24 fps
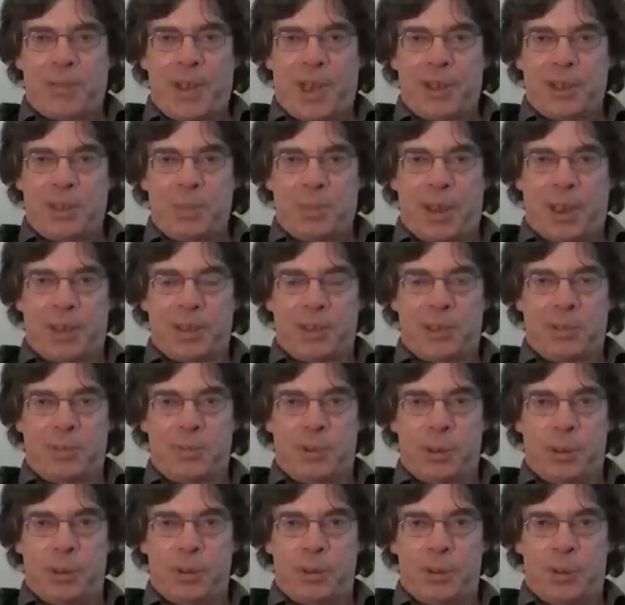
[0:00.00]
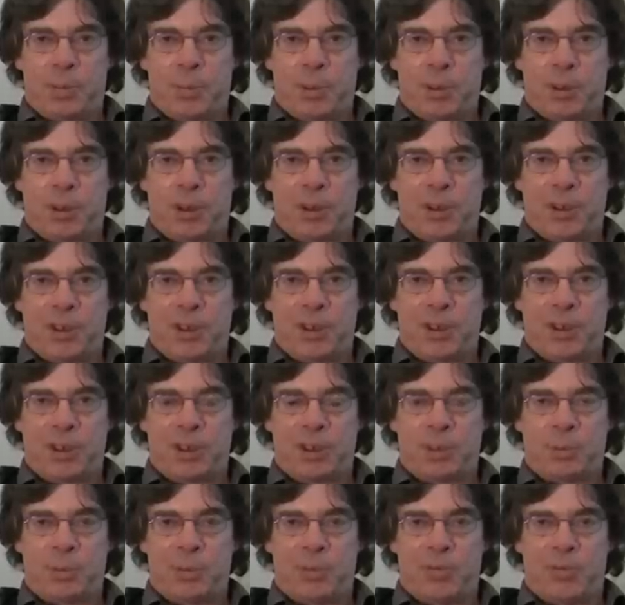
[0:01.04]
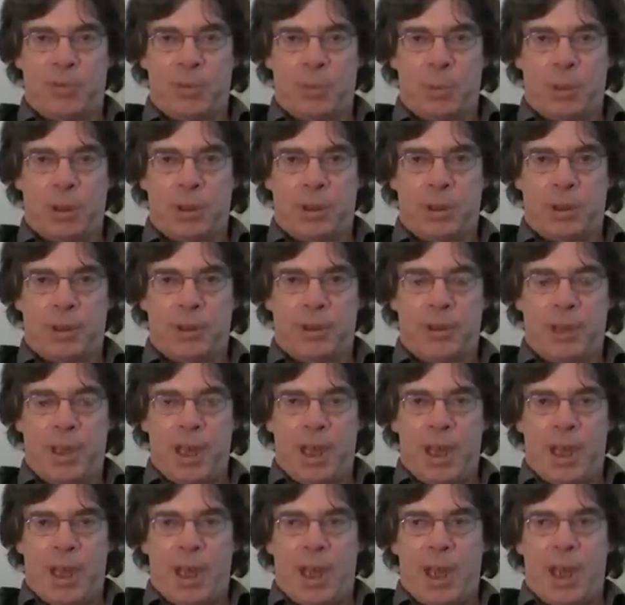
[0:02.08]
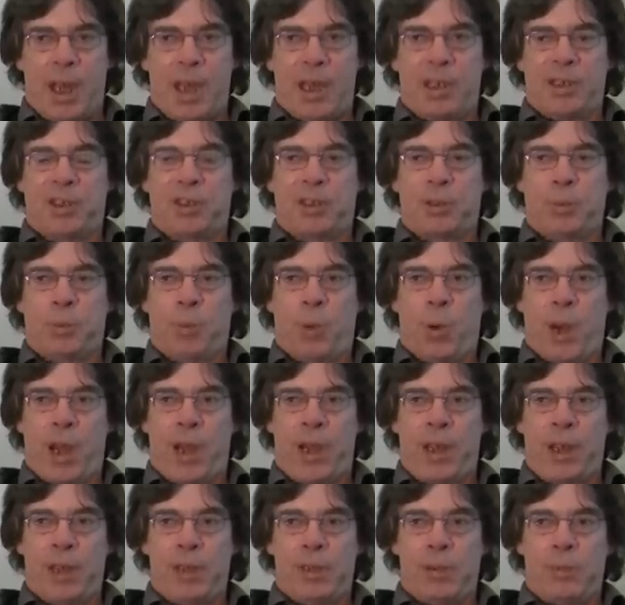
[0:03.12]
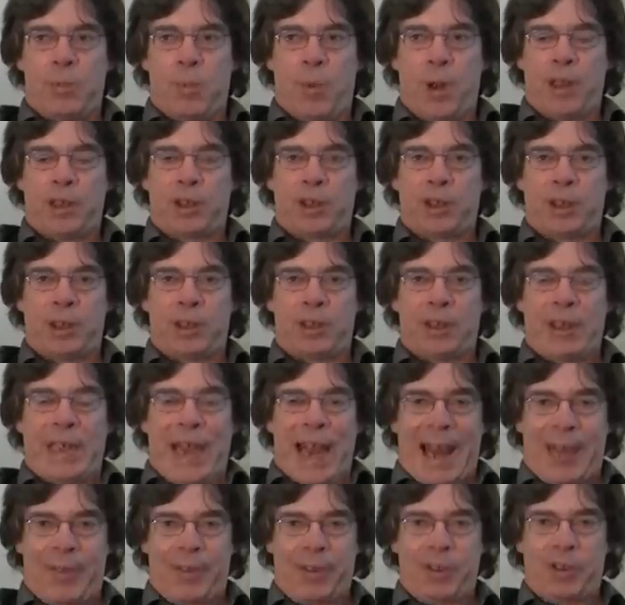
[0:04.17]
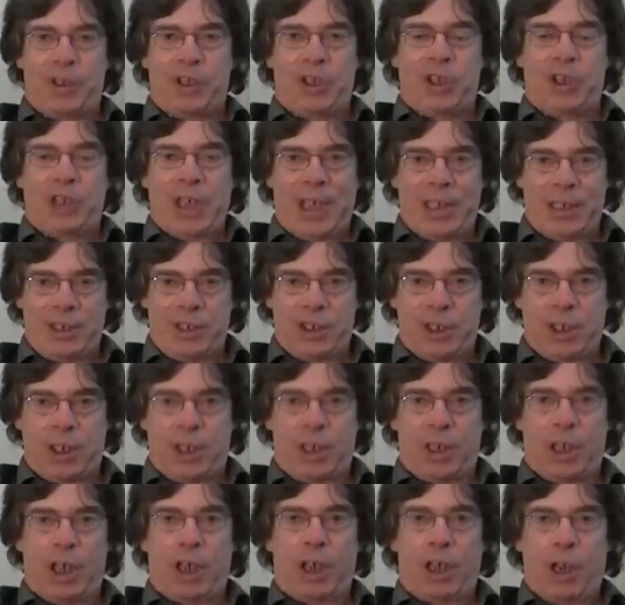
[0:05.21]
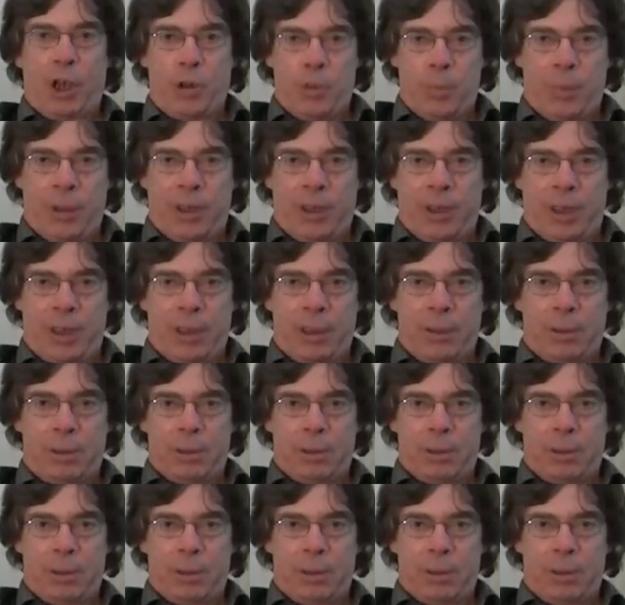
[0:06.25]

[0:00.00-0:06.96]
aspects of Newton's book on the system of the world is the way in which it gathers data globally.